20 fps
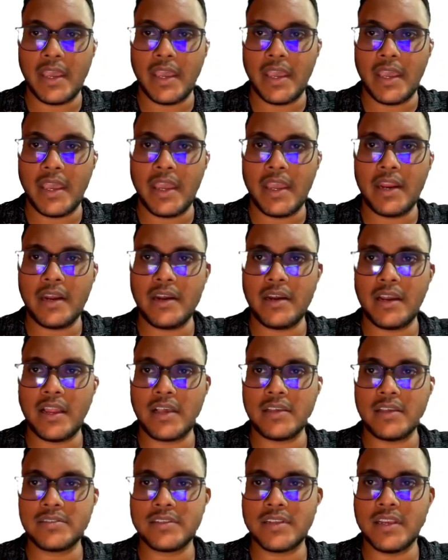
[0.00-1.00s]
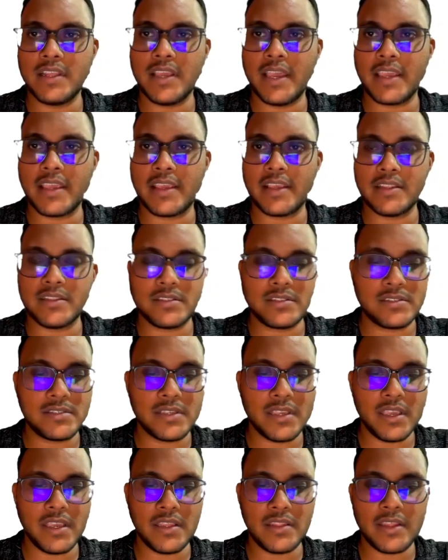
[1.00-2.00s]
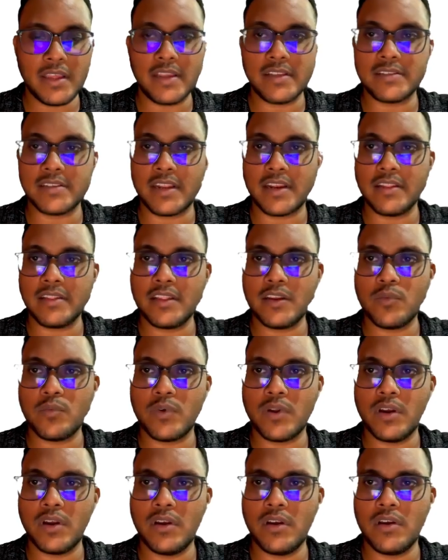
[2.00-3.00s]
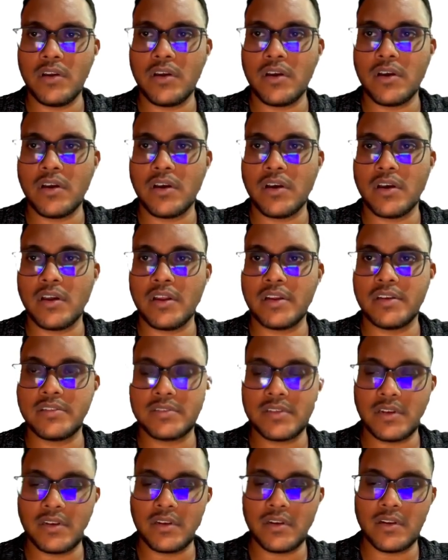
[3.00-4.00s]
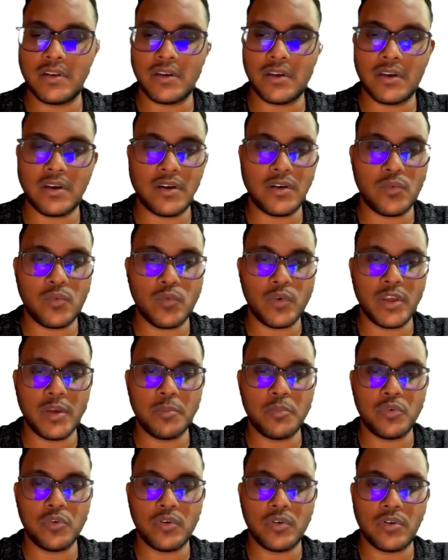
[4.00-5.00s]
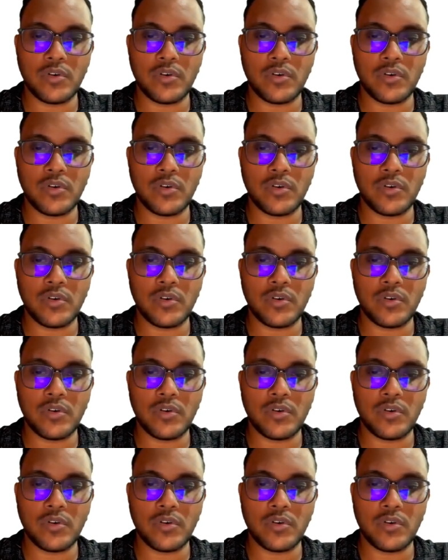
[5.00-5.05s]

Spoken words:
and lastly I can say there is another one, it's an webhook.